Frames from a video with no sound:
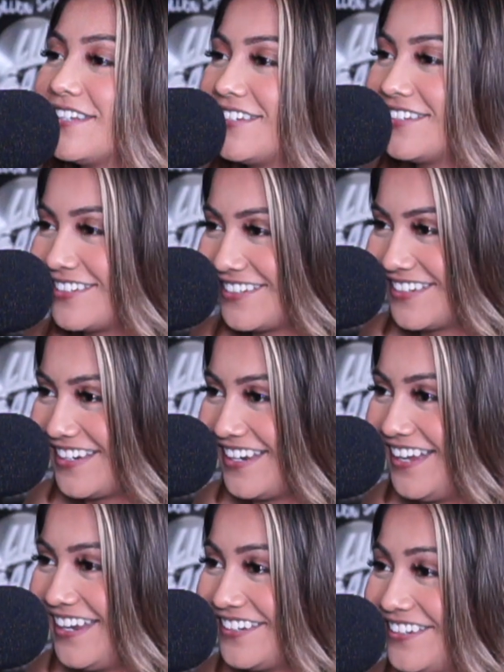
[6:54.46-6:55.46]
did.
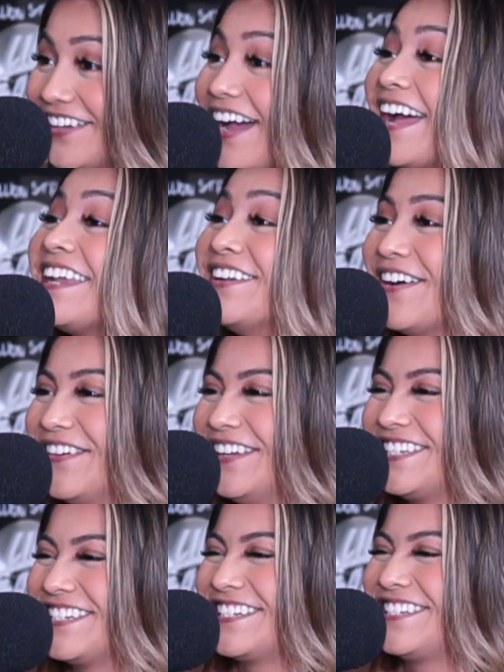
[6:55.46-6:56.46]
I know
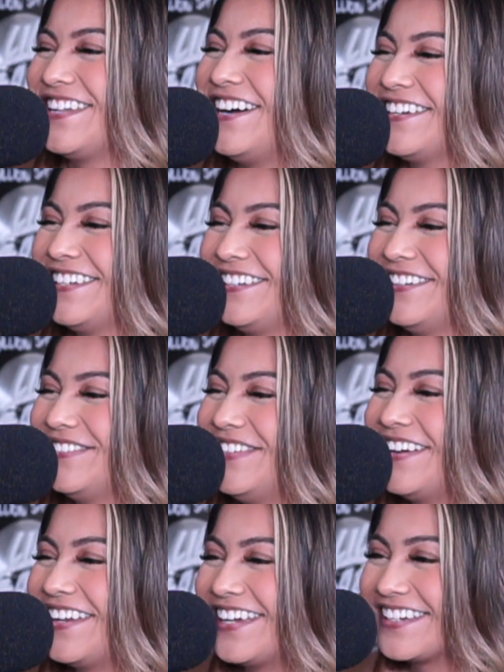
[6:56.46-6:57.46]
what you're talking
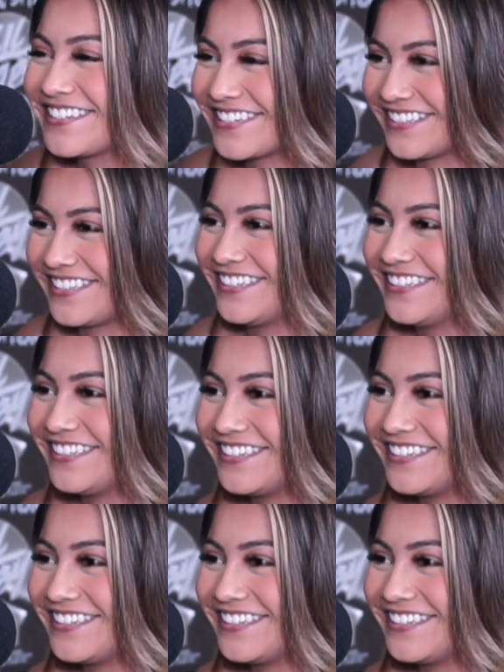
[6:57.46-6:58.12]
about, actually.